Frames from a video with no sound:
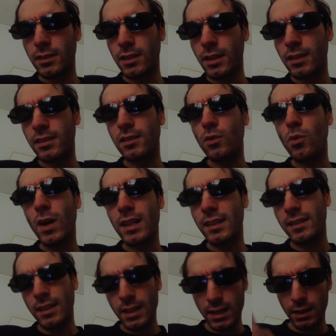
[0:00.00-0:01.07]
at least
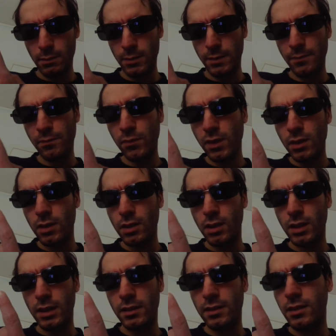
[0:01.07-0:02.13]
one time
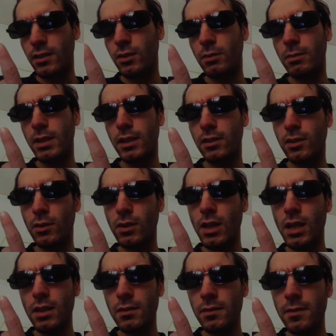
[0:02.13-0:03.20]
hit this plate in
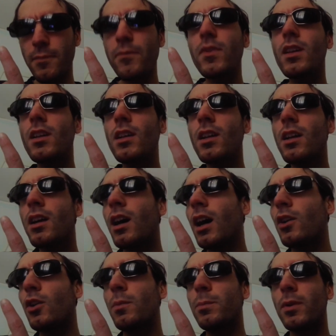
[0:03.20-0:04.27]
your life.
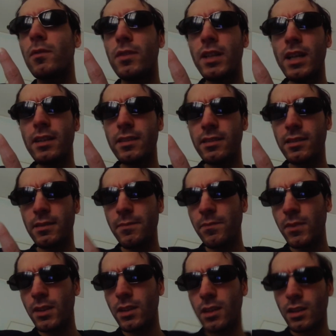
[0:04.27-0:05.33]
I hope of yes,
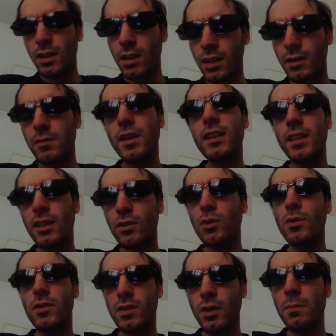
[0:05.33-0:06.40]
in fact as
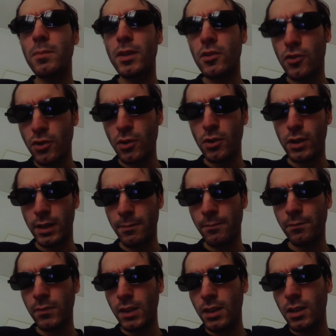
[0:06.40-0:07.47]
always I hope you enjoy,
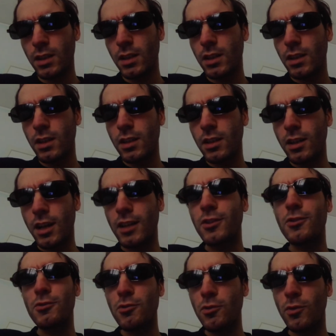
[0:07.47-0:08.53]
I
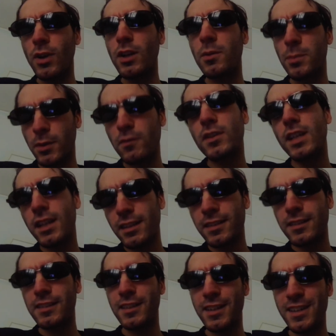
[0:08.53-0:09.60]
don't know, I hope of
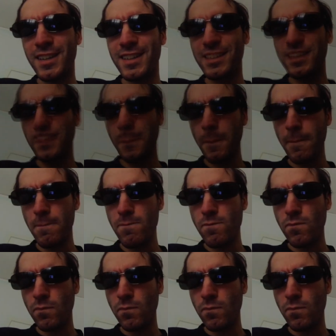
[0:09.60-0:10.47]
yes, I think,